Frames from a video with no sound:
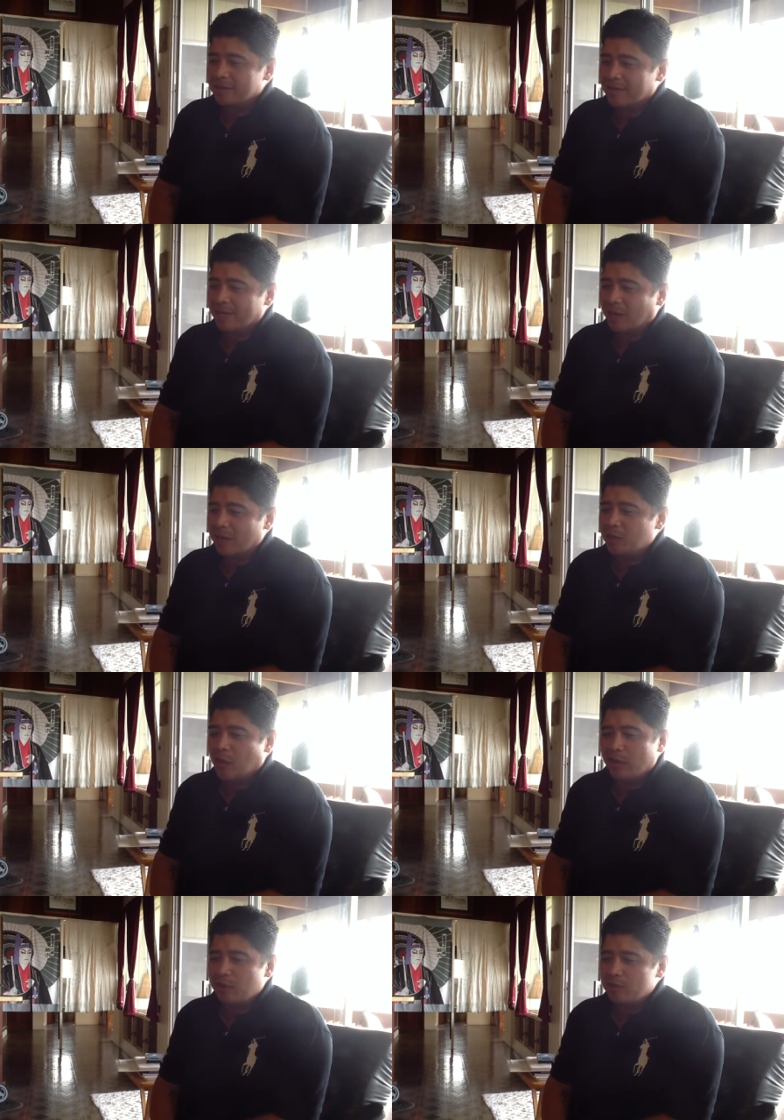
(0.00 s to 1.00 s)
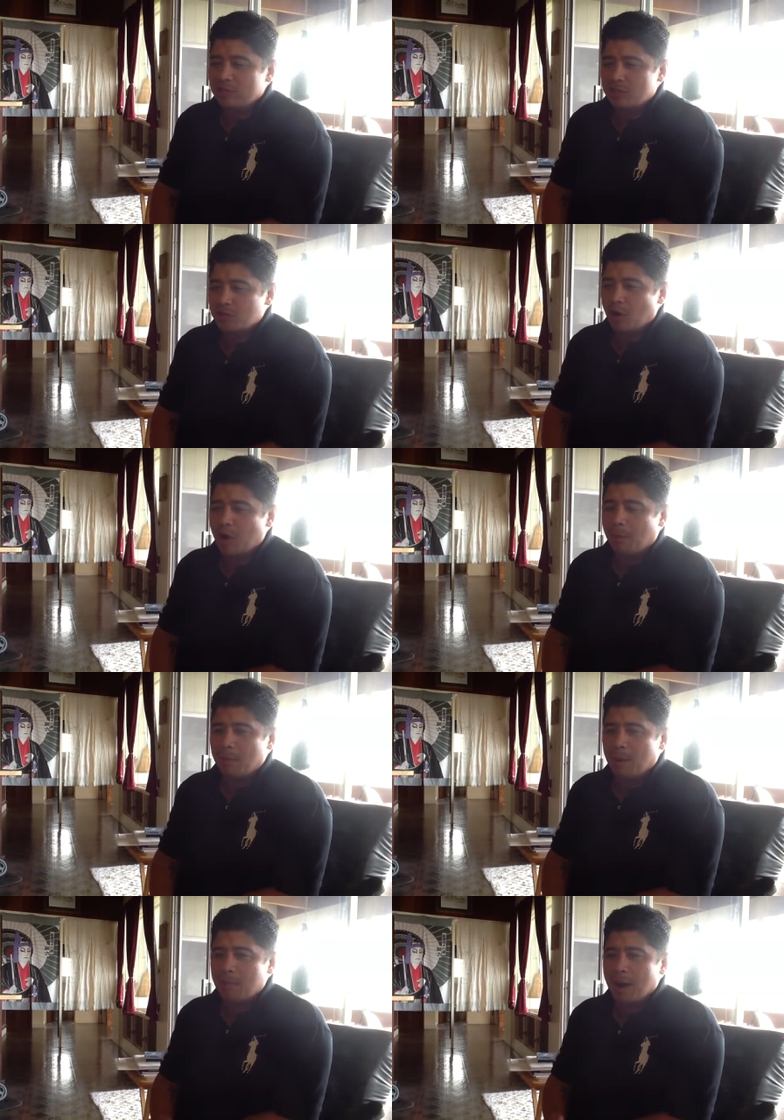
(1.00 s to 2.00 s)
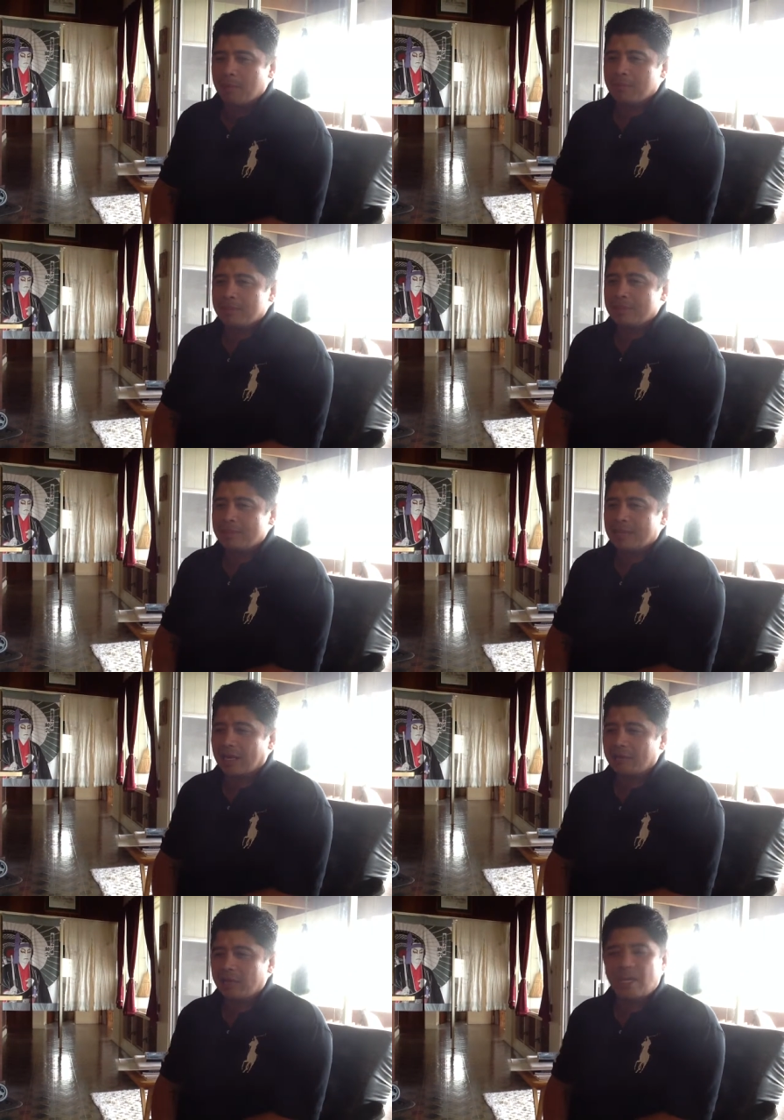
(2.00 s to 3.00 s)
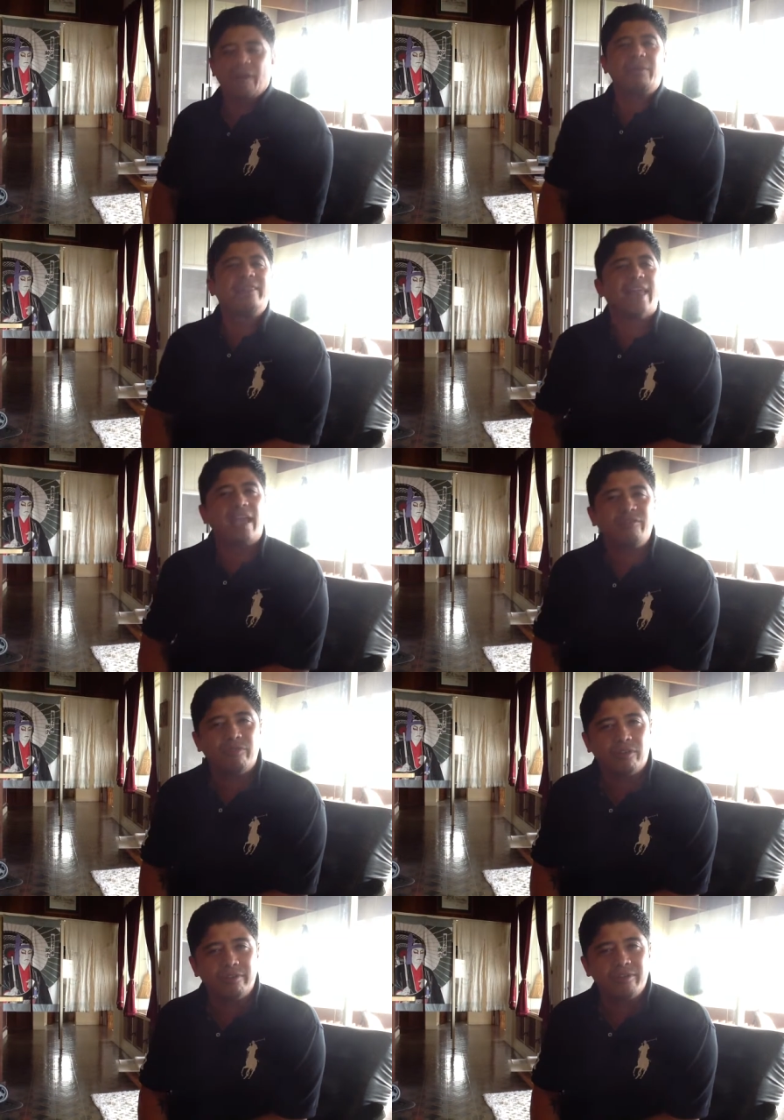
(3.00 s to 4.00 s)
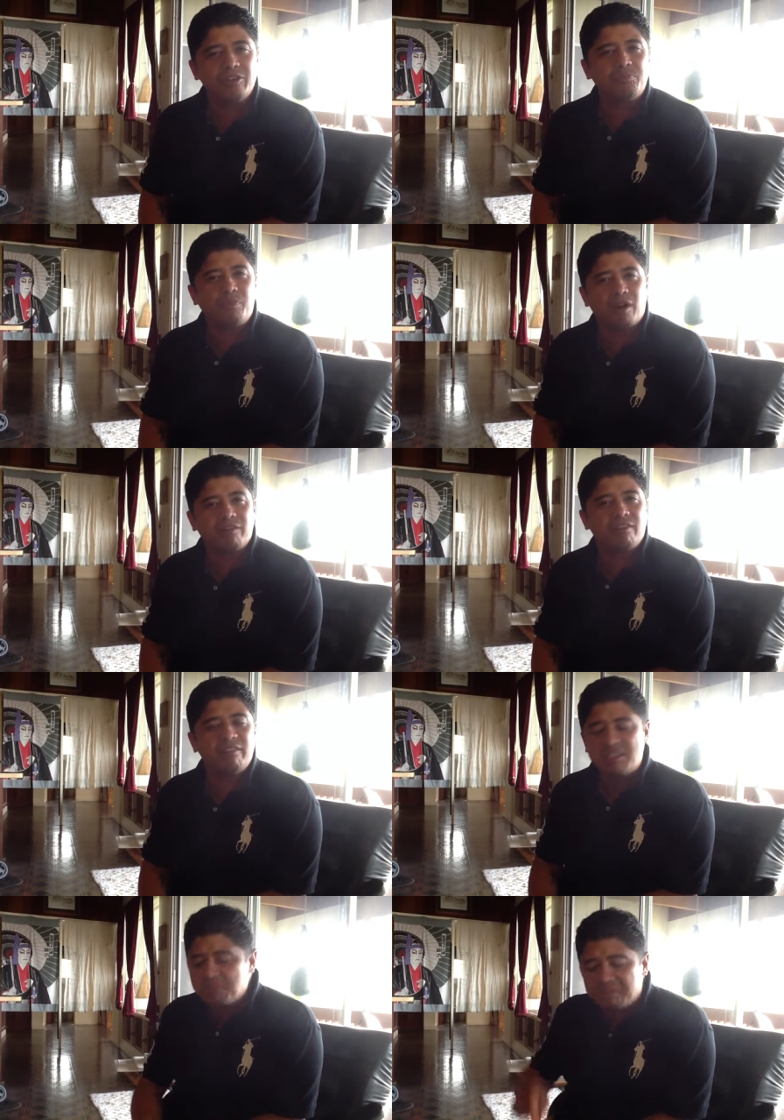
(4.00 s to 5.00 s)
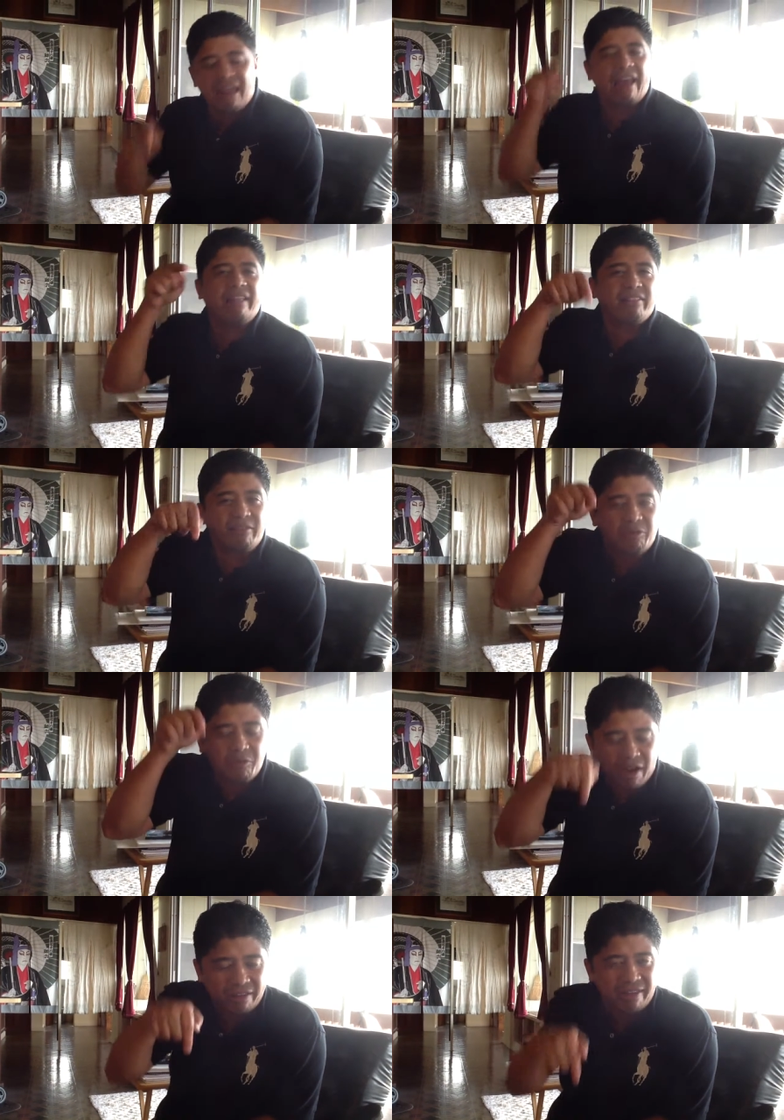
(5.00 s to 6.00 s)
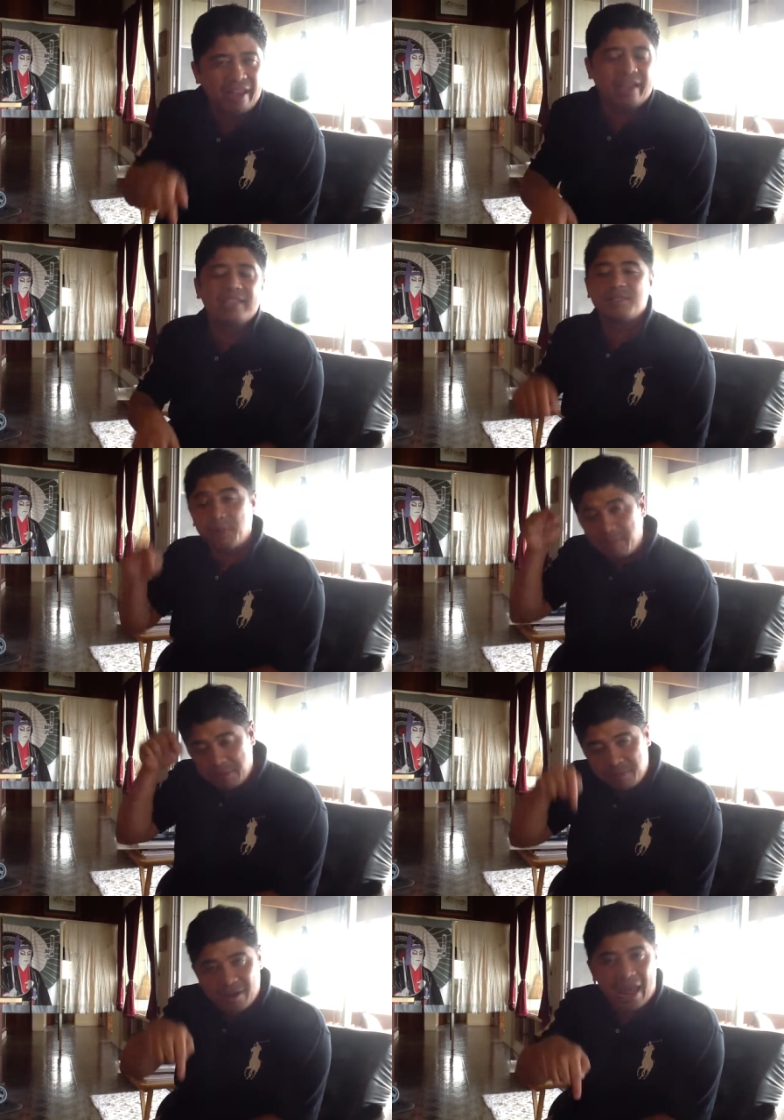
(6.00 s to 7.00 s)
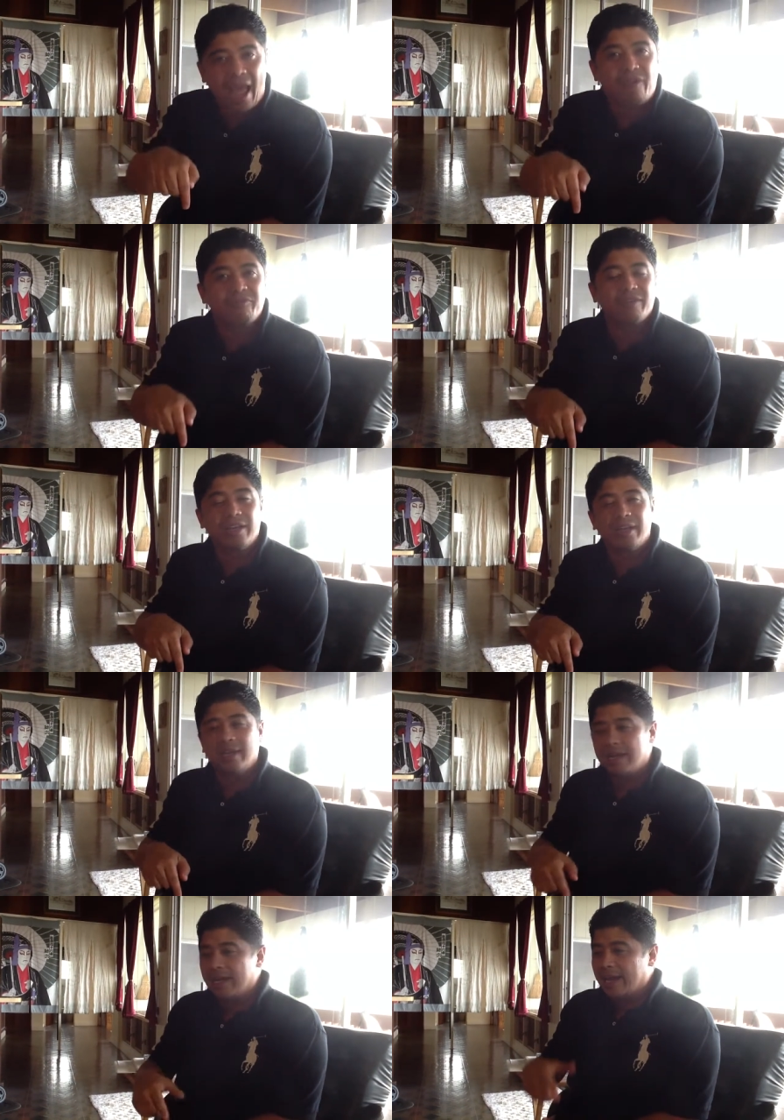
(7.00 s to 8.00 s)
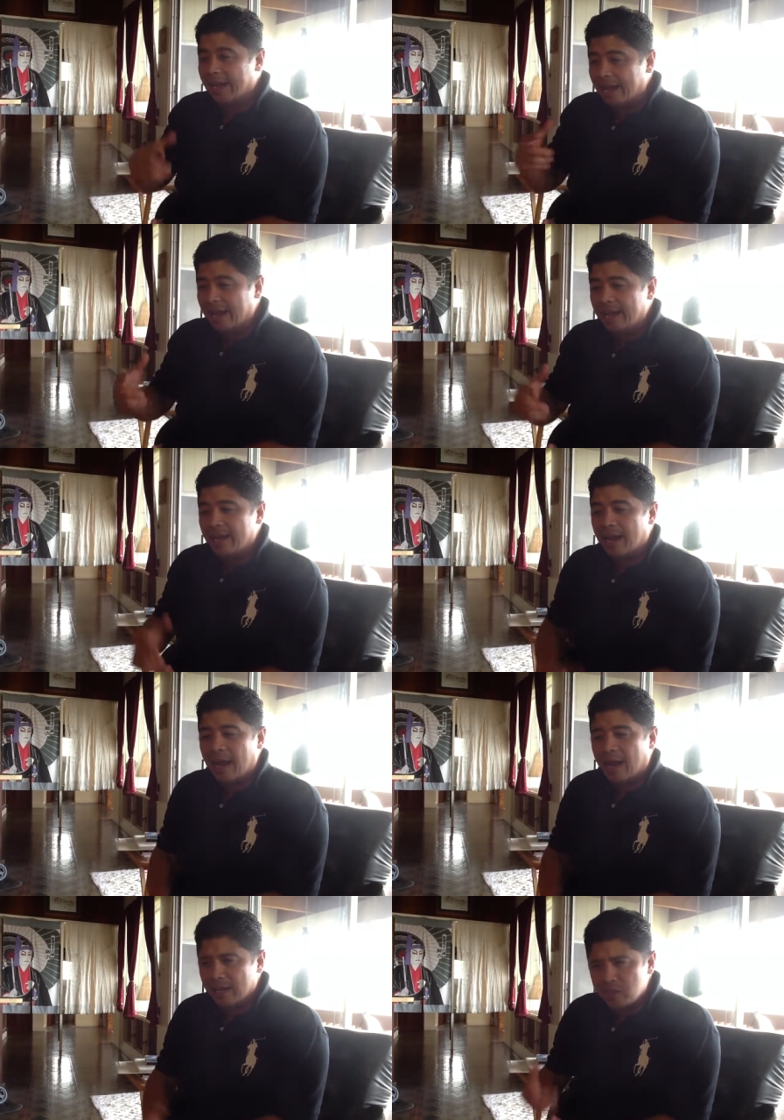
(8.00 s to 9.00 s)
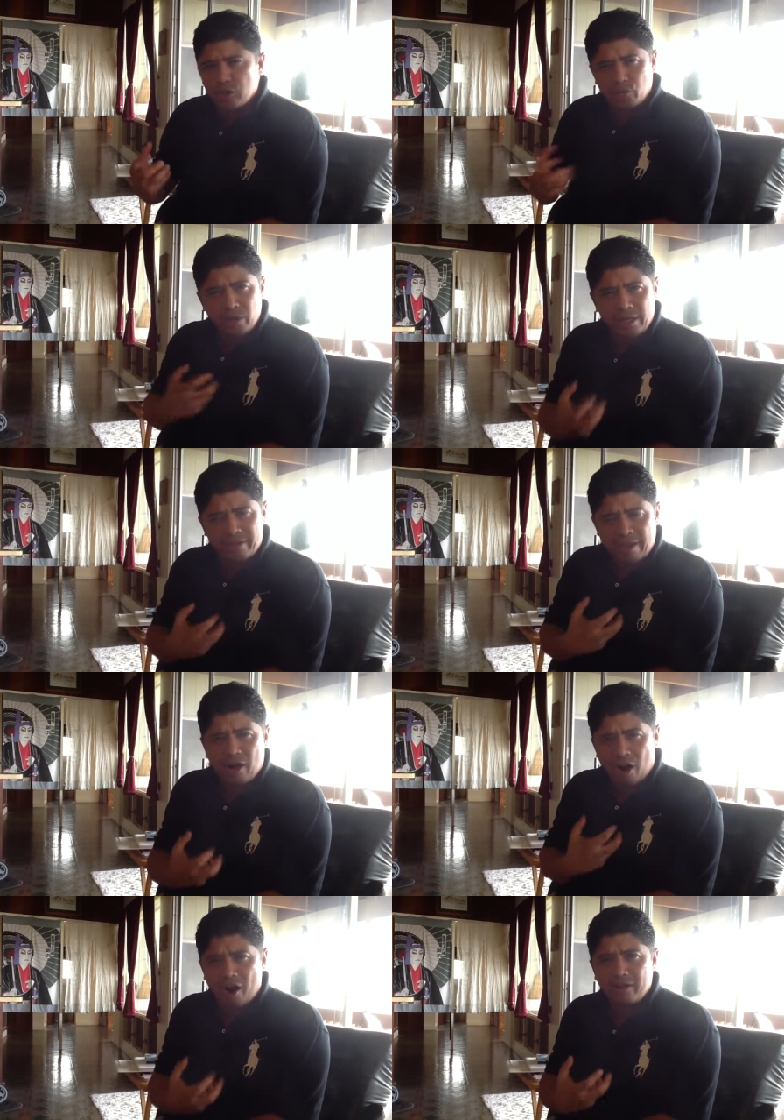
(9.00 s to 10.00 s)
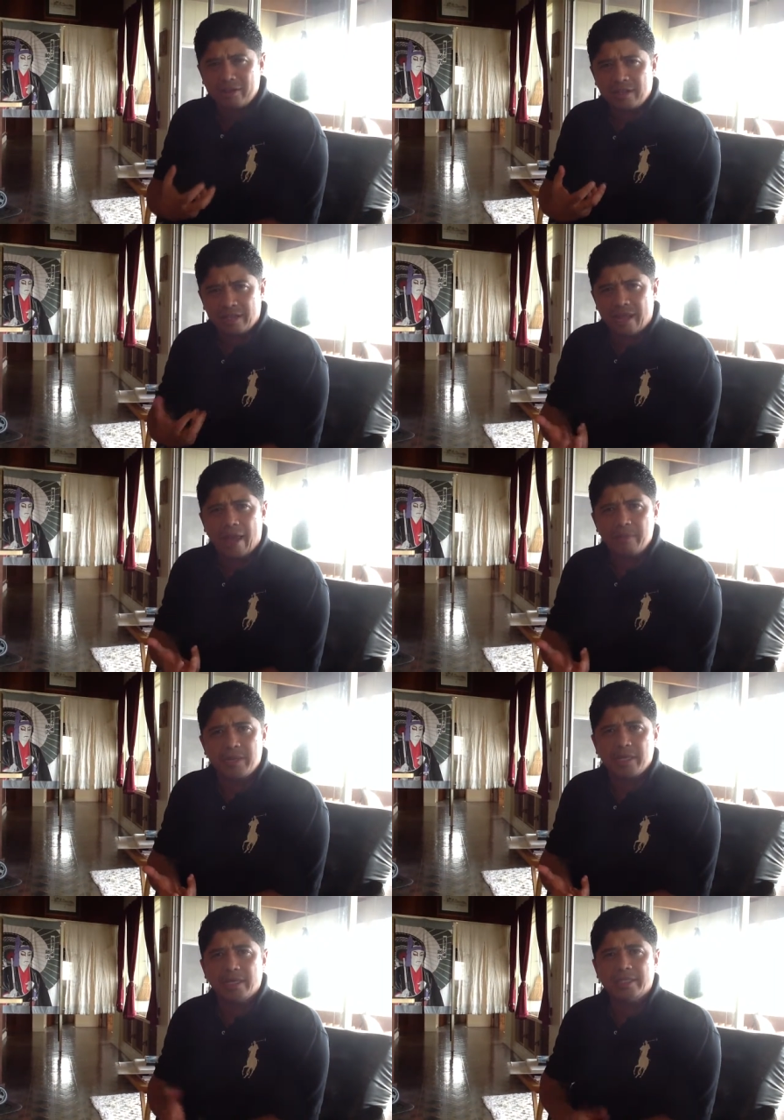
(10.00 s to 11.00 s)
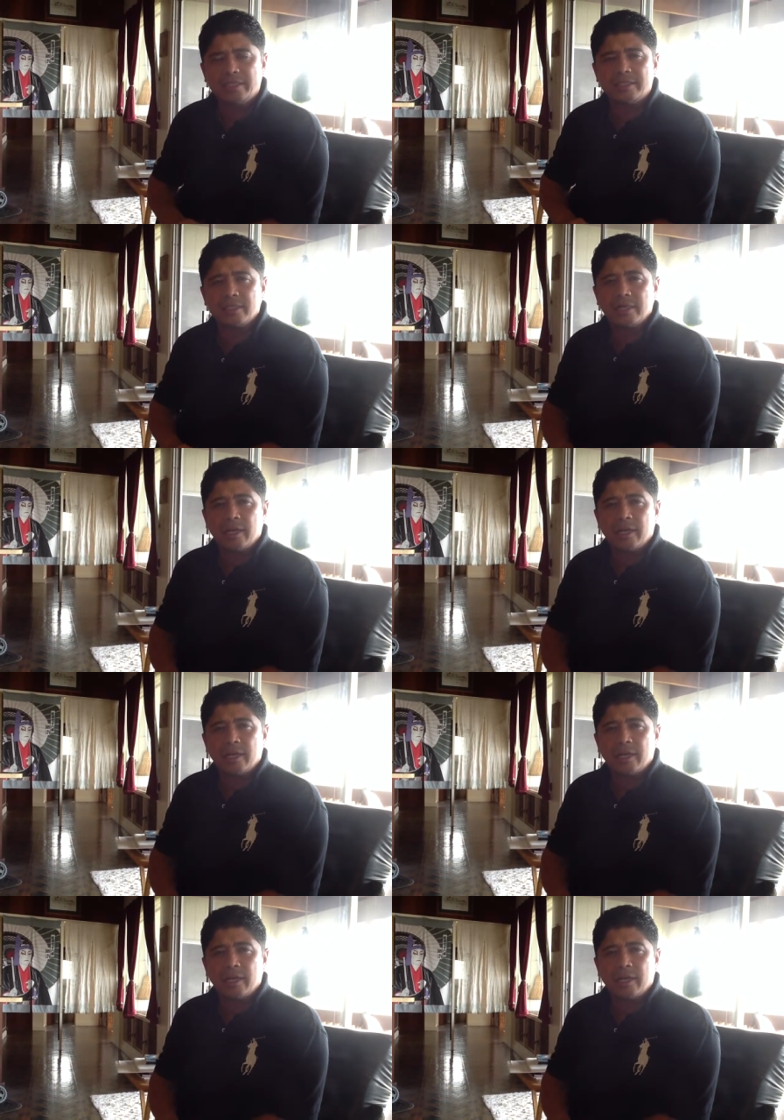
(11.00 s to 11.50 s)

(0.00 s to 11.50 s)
you know, I, I use this joke about my mom telling me you gotta be thankful. You was brought on this planet to do one thing and make people laugh. And I should really take heart in that because